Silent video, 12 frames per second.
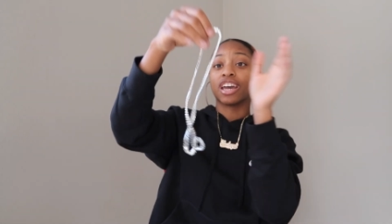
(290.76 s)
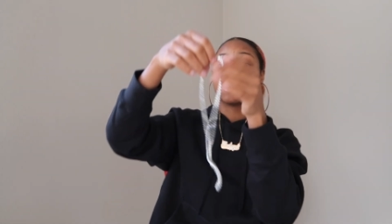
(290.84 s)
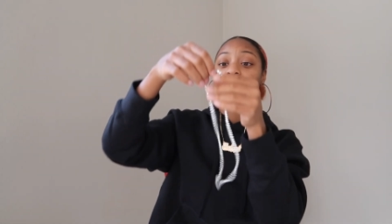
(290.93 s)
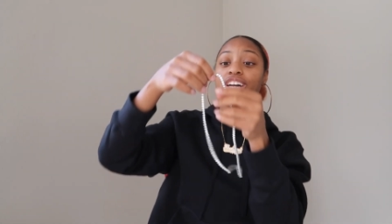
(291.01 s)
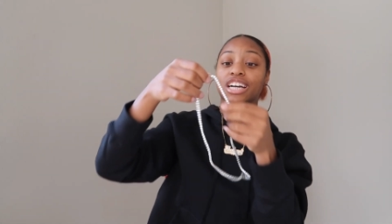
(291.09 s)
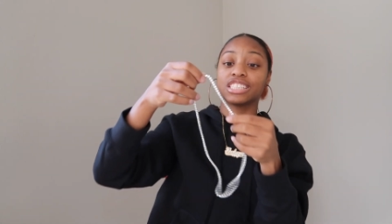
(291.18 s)

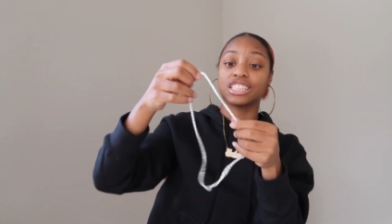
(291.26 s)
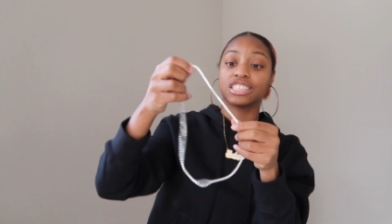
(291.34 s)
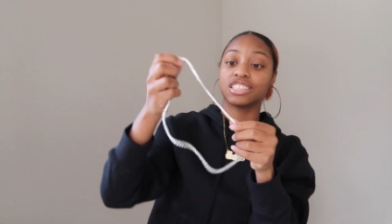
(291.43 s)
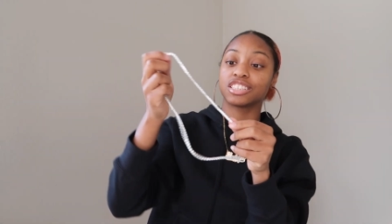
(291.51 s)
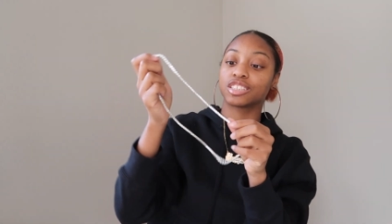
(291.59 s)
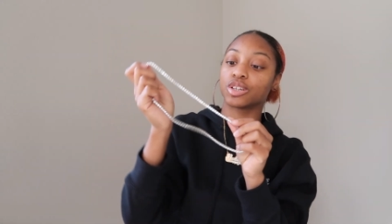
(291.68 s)
You guys, this
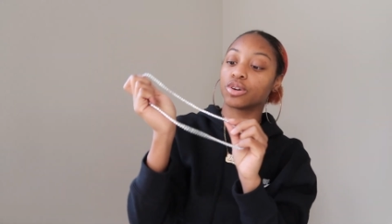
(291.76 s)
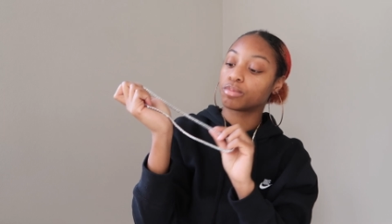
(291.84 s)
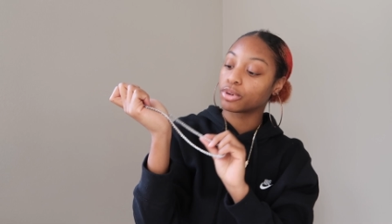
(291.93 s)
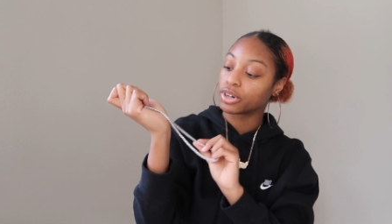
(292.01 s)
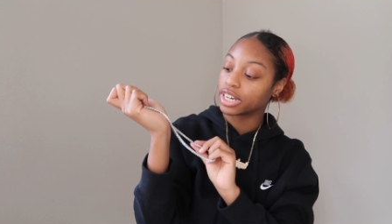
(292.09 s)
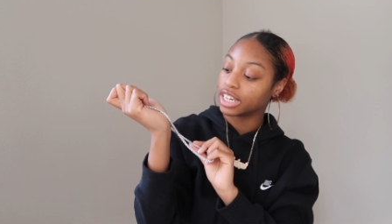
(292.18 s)
is so
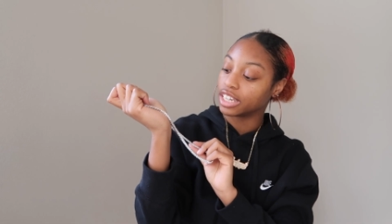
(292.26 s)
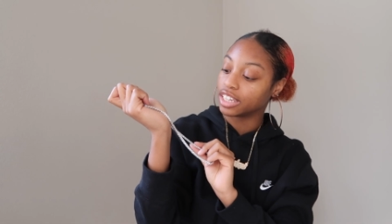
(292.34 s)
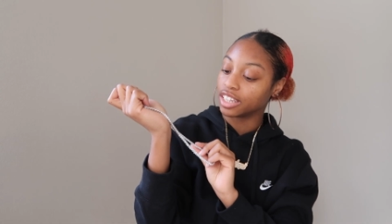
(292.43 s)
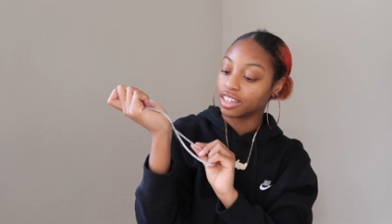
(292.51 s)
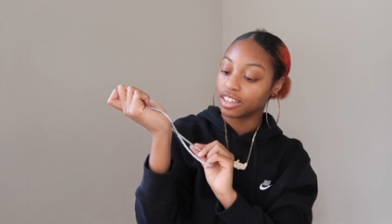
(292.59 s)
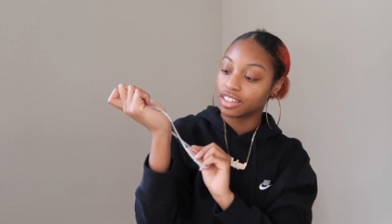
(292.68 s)

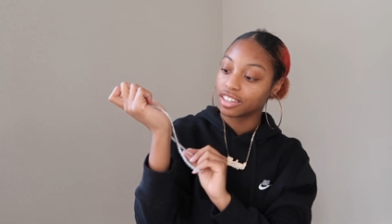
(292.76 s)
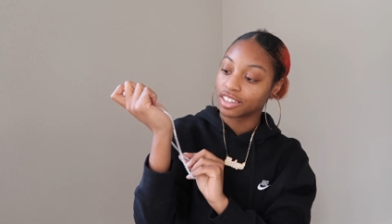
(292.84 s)
pretty.